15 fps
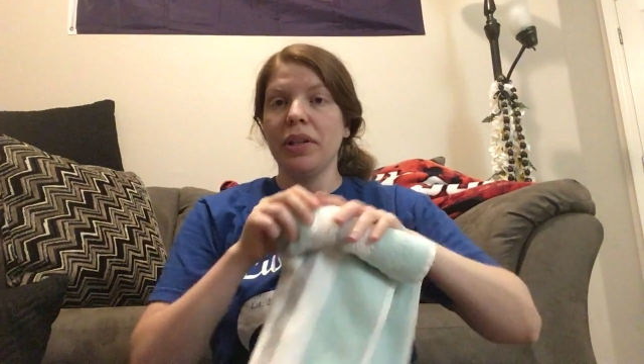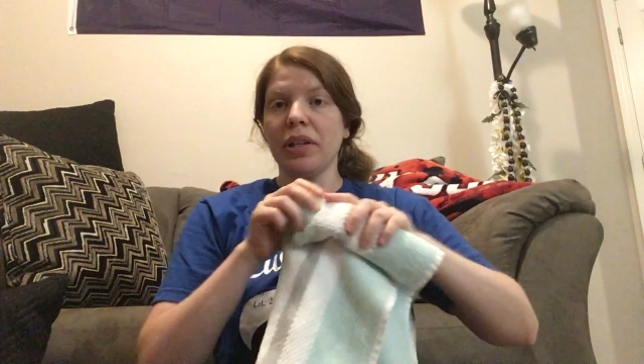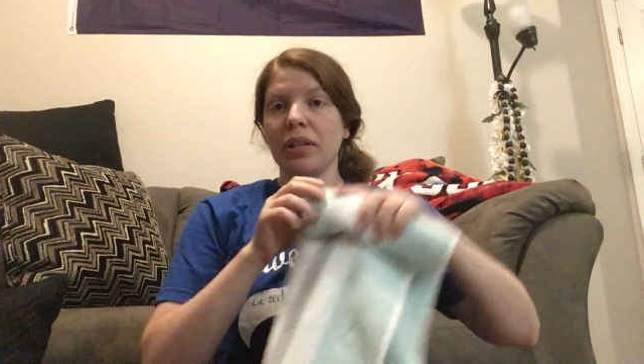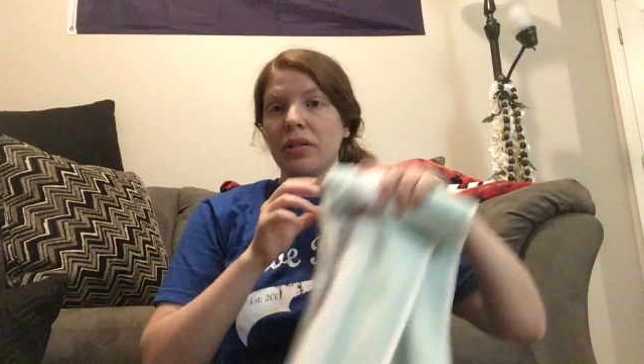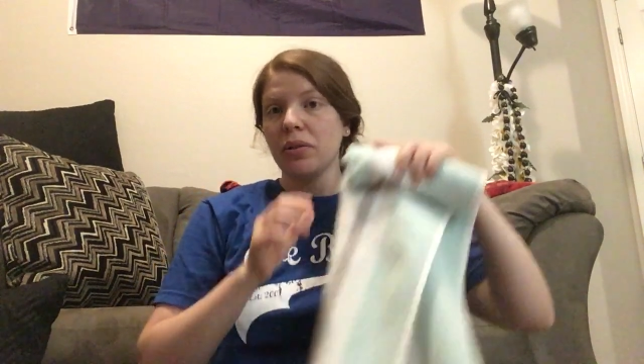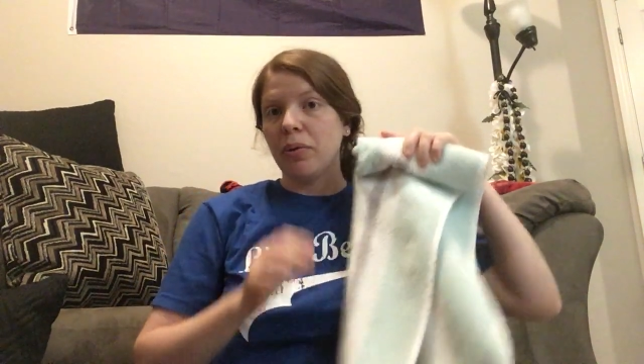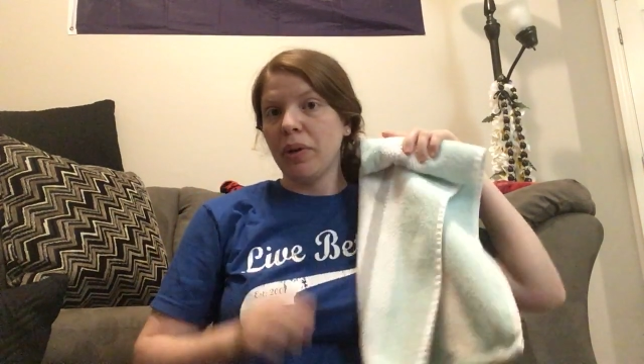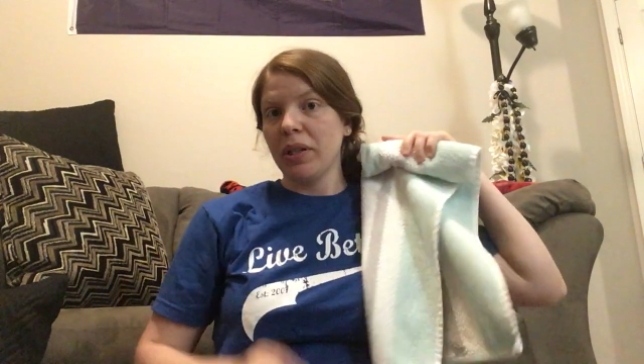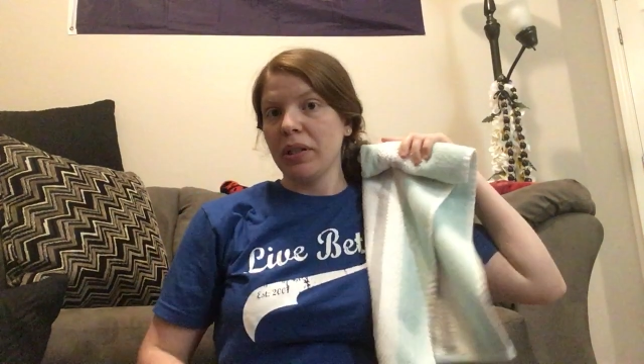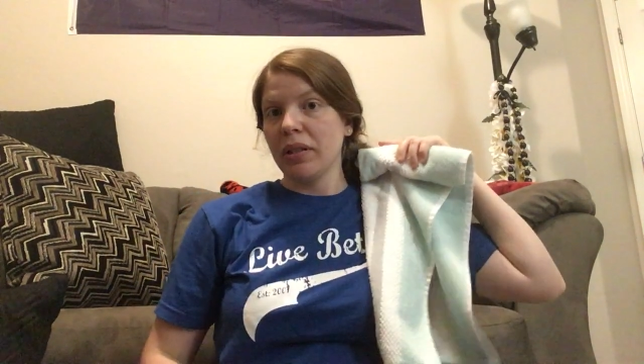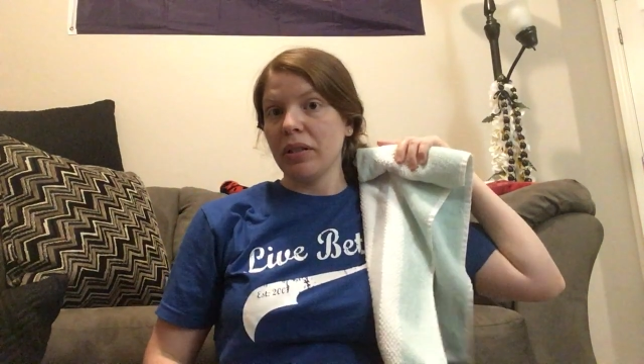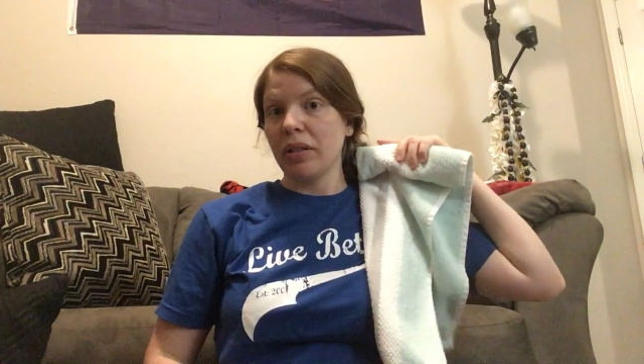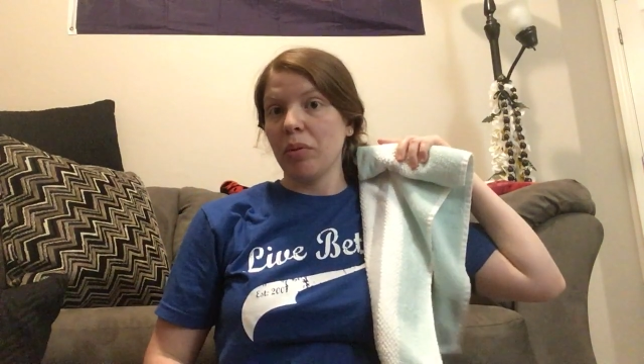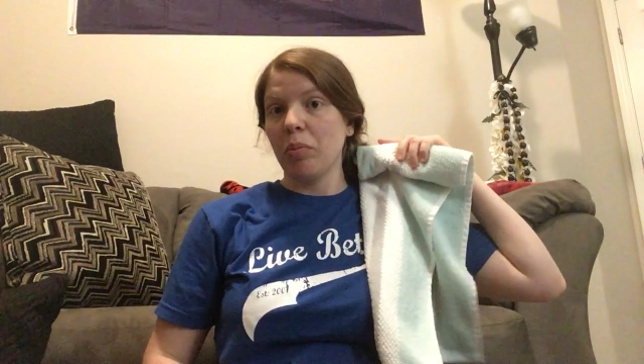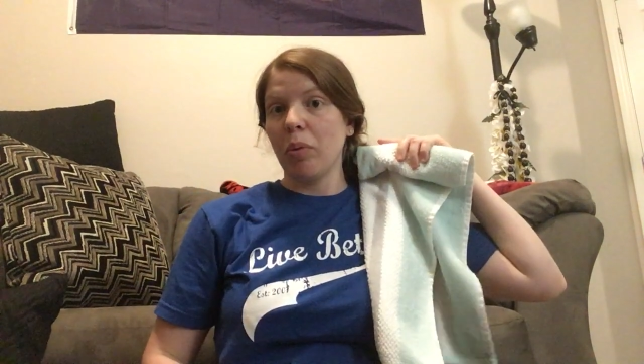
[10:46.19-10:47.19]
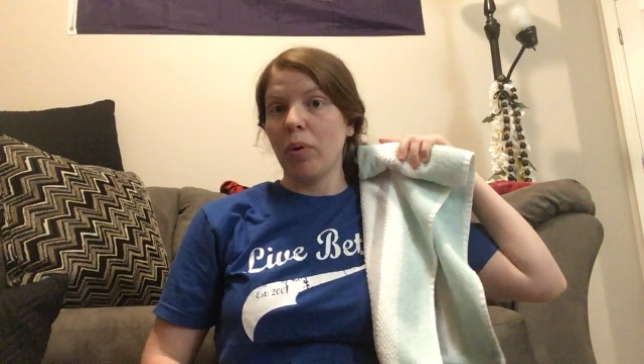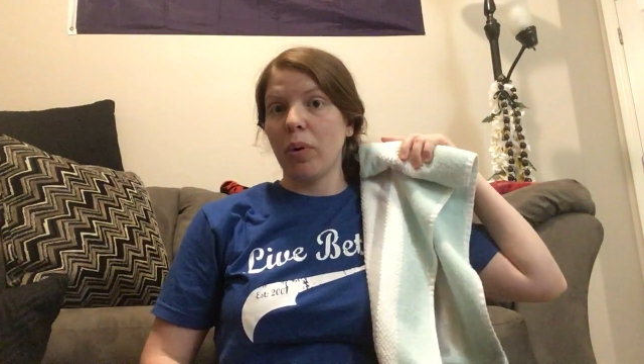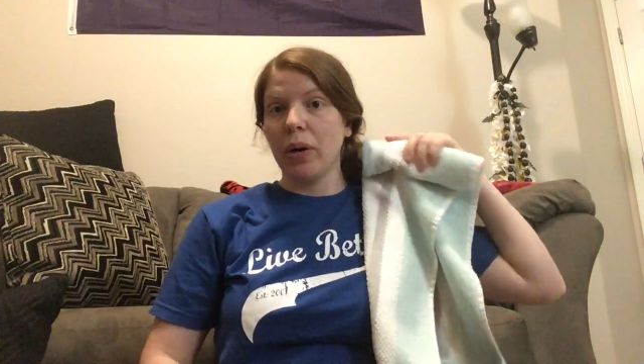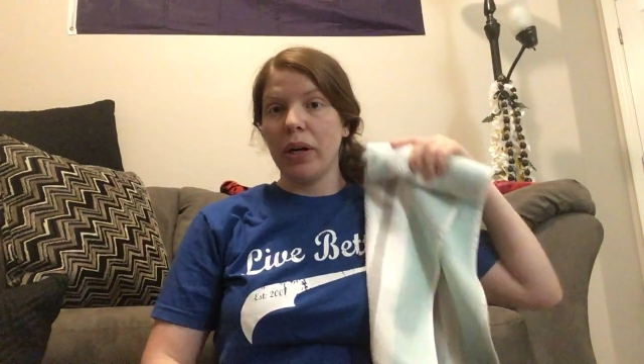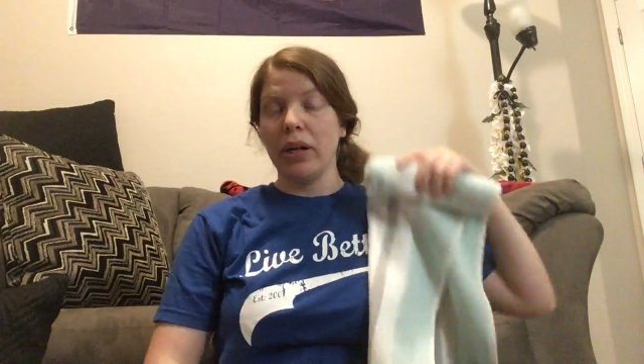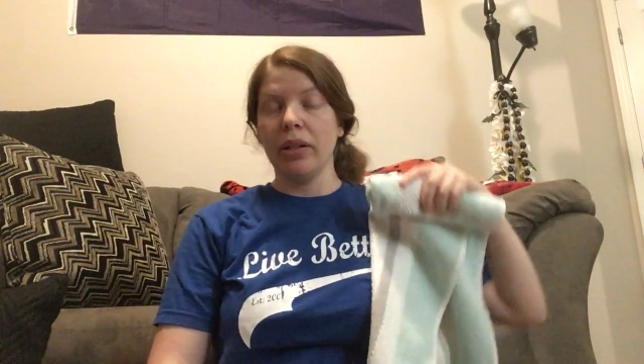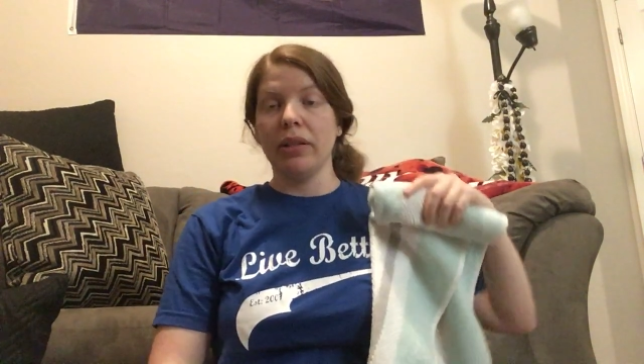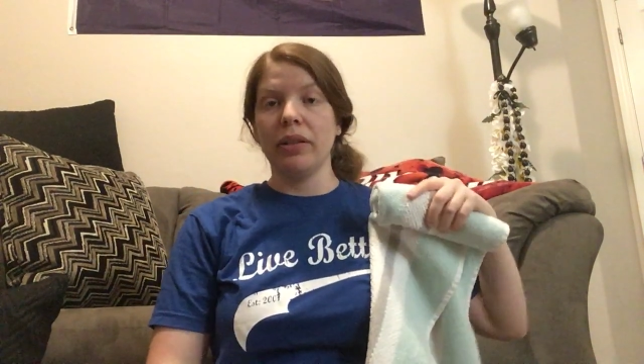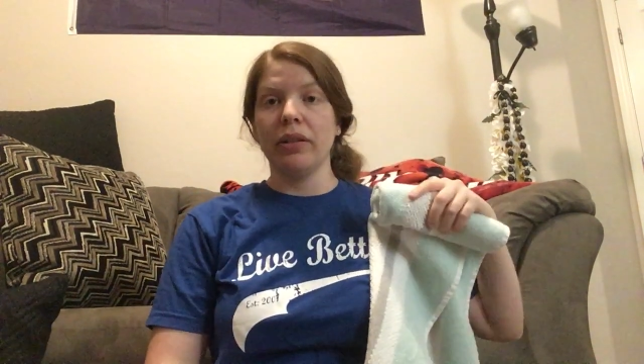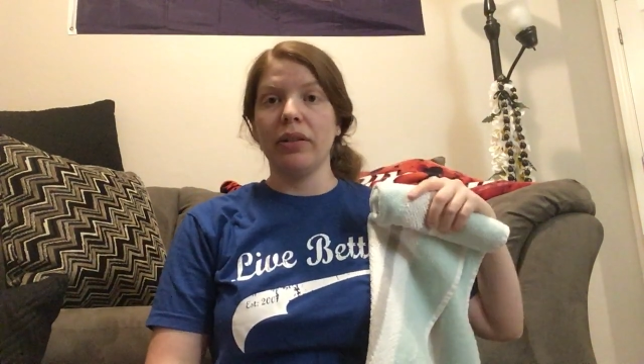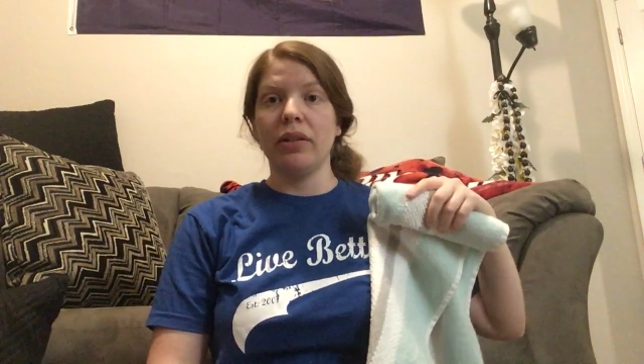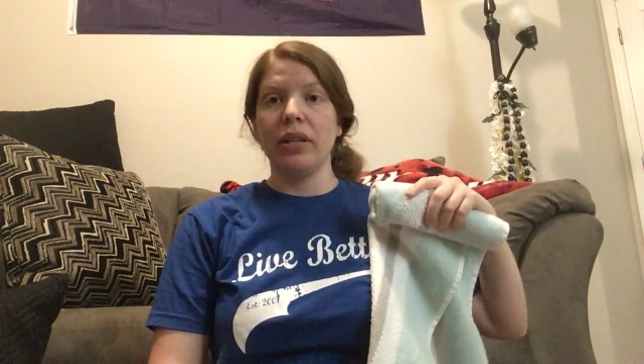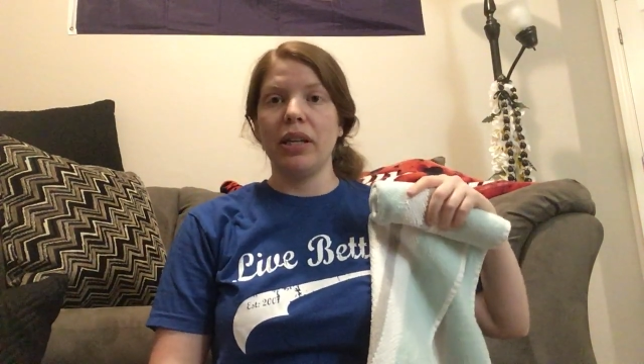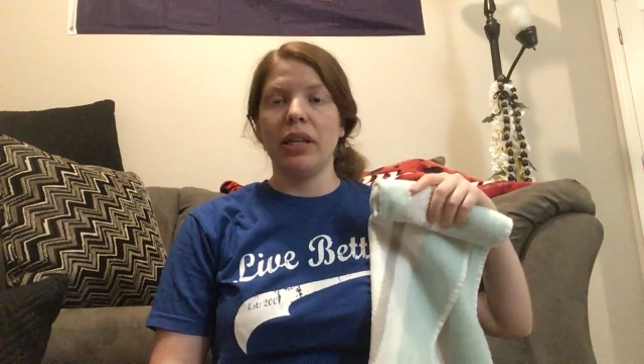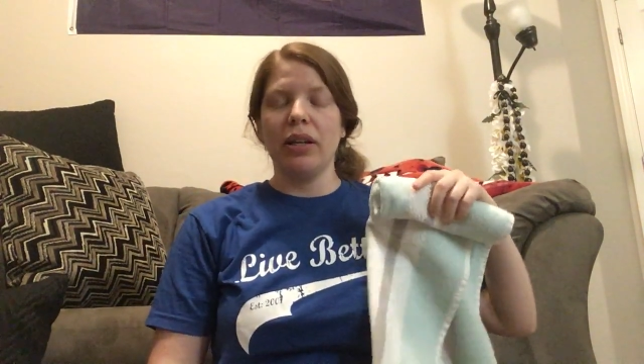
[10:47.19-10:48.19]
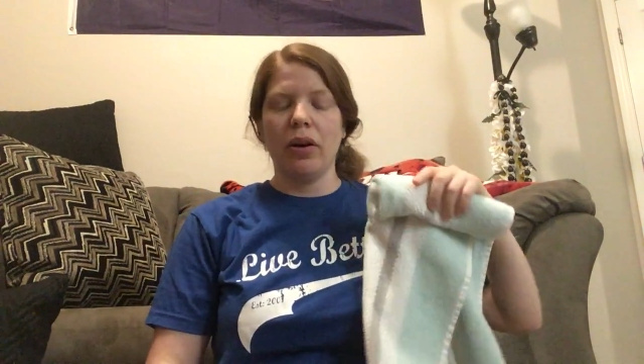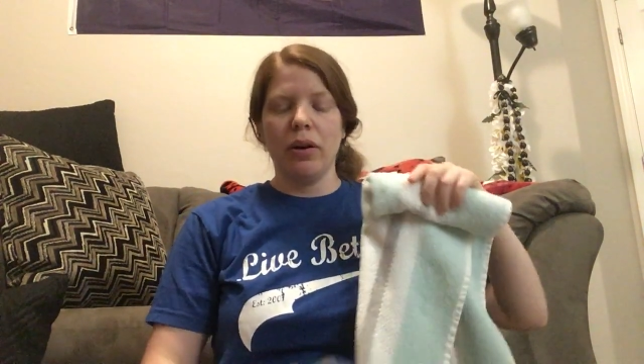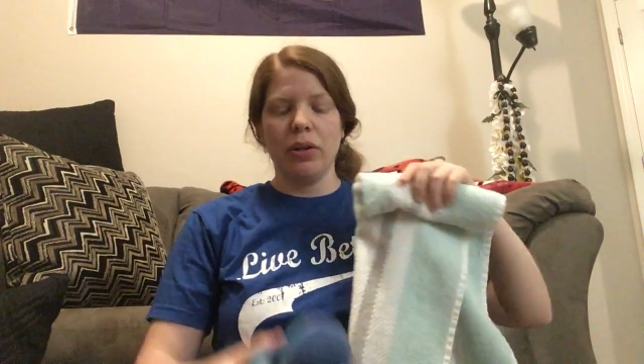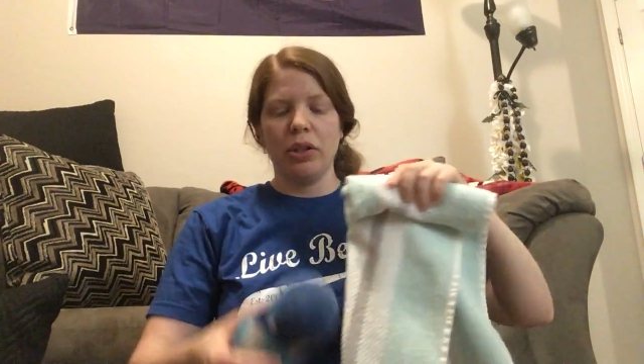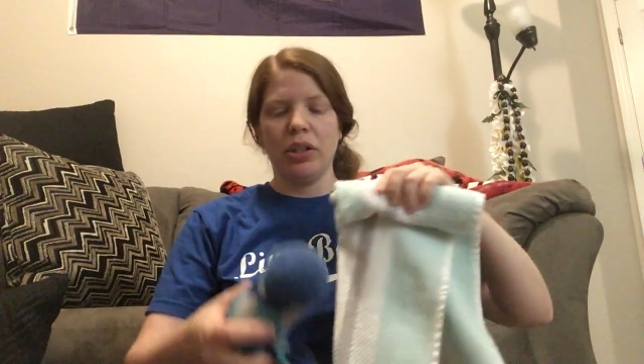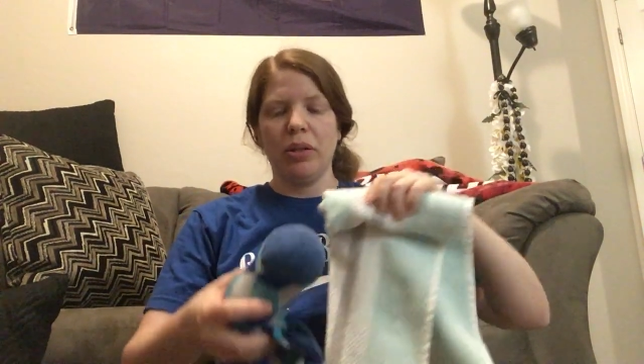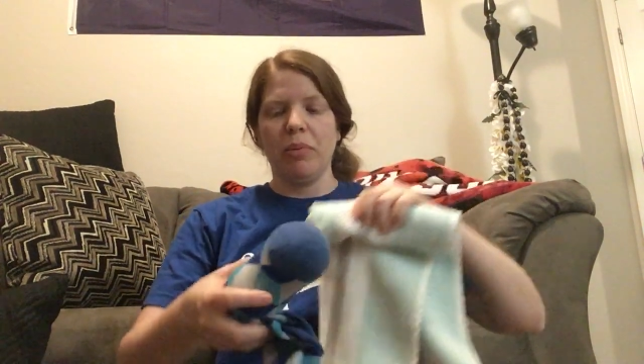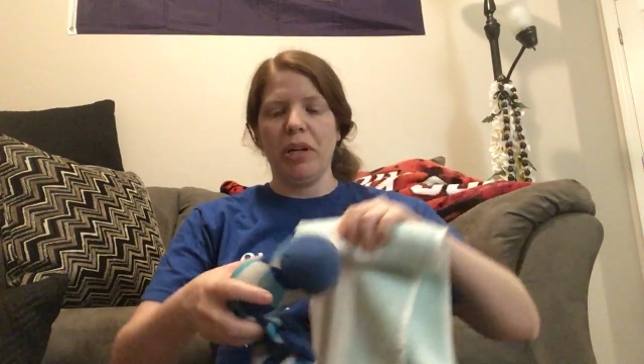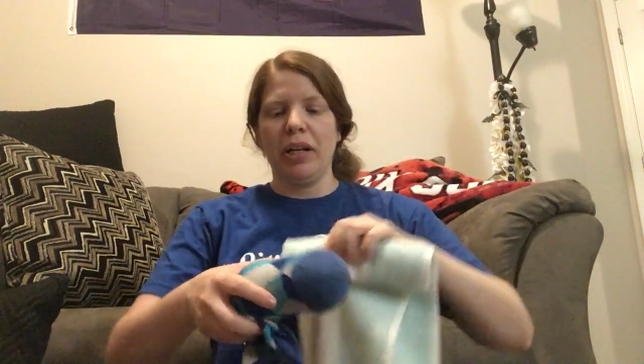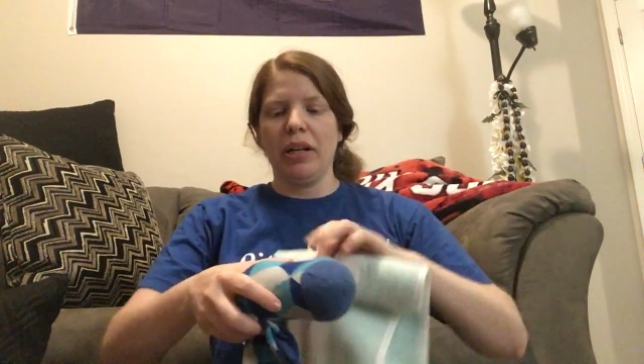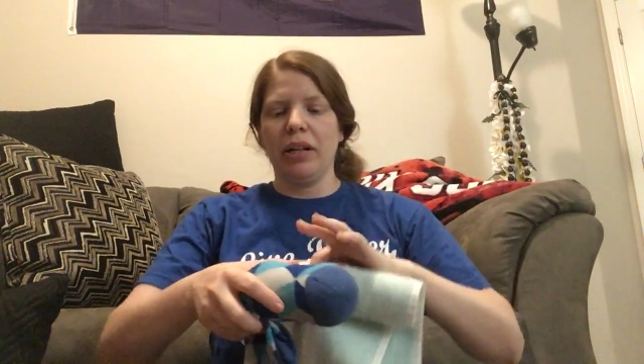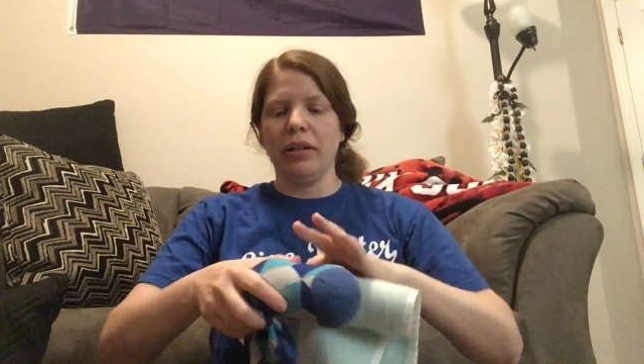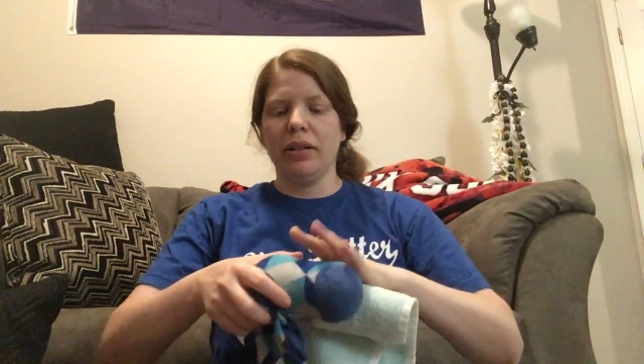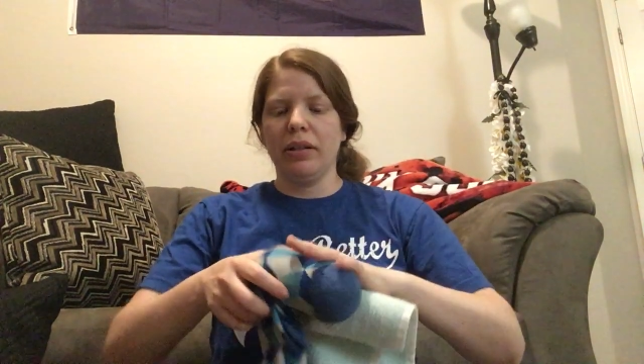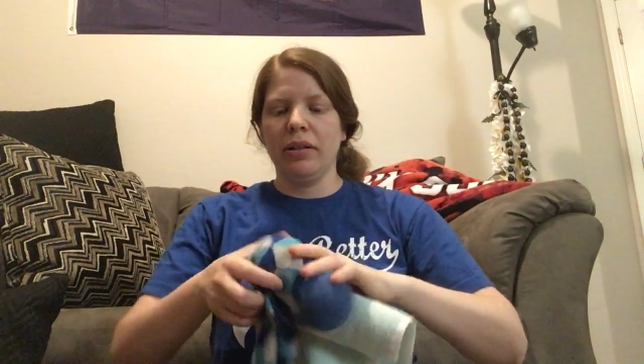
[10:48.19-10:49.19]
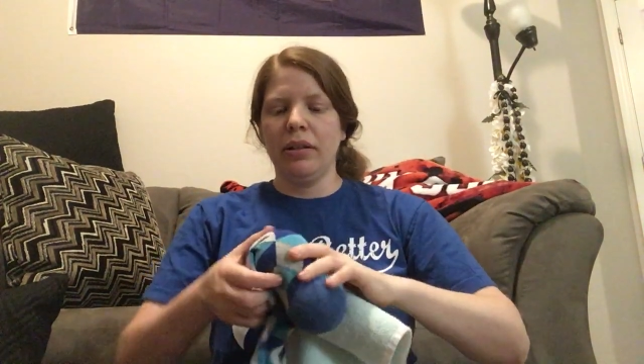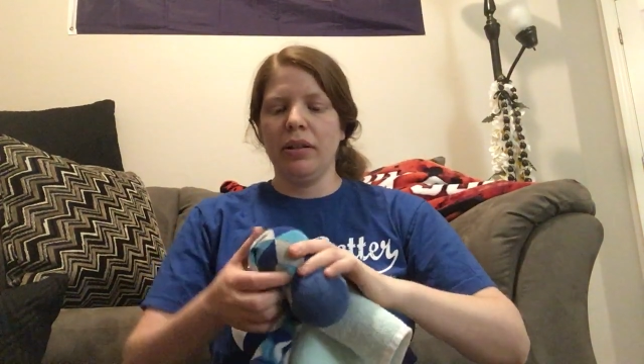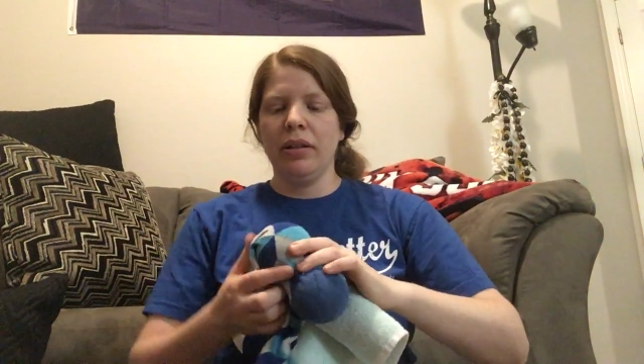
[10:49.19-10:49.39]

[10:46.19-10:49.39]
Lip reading: that's going to support the arch in my neck.